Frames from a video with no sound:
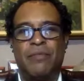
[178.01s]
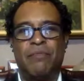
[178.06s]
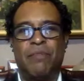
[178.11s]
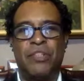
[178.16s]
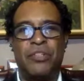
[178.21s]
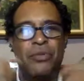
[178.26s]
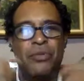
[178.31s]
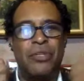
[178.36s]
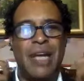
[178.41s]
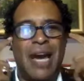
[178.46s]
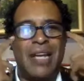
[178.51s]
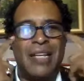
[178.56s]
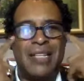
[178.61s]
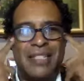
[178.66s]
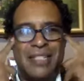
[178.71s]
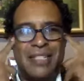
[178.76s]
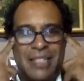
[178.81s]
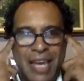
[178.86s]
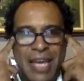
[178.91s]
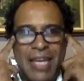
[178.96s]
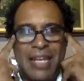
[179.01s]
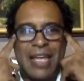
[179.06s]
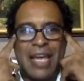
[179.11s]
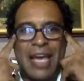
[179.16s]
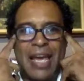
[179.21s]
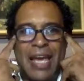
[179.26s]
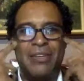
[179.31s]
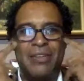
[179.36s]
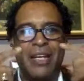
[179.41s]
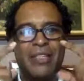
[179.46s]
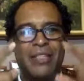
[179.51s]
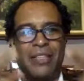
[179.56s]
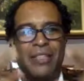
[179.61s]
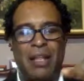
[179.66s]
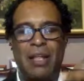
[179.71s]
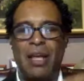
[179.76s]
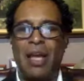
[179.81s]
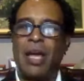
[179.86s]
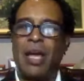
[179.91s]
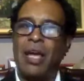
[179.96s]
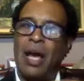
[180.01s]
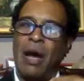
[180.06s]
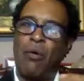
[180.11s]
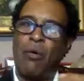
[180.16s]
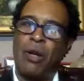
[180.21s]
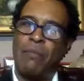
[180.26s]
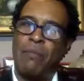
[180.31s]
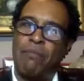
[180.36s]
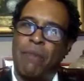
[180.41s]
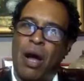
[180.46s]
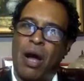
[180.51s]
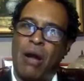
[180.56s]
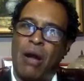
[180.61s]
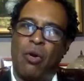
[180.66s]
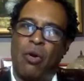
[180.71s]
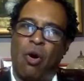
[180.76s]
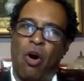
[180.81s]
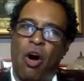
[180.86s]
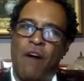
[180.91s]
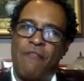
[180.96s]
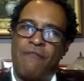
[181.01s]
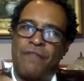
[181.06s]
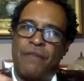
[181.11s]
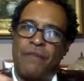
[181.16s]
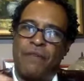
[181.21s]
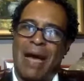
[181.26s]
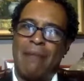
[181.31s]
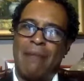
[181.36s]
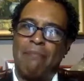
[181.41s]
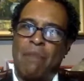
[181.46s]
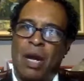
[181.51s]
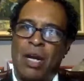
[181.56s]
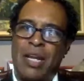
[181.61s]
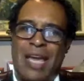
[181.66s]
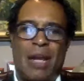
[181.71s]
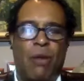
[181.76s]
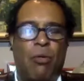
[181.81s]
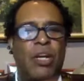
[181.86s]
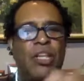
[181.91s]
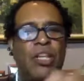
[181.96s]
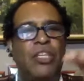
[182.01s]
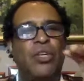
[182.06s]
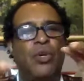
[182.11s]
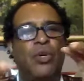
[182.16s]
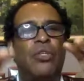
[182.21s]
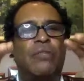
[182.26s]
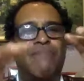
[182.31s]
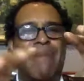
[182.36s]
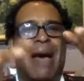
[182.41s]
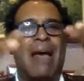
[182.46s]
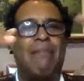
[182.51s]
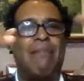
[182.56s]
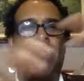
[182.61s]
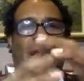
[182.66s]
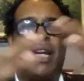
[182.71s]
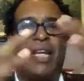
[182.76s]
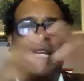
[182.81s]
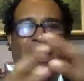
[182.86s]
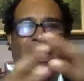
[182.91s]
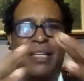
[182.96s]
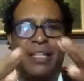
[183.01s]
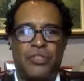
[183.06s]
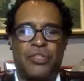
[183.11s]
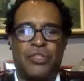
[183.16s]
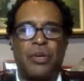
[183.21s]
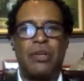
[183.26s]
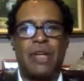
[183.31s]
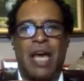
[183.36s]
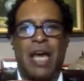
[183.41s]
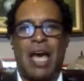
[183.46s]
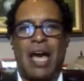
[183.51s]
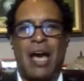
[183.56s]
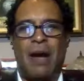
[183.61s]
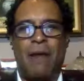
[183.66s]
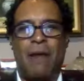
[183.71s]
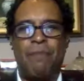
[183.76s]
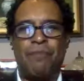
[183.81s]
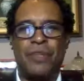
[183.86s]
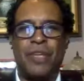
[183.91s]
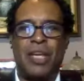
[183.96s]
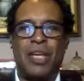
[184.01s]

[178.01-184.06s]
But you got to say that. You got to tell, hey, I want to borrow off of my money. I don't want to use my money. So now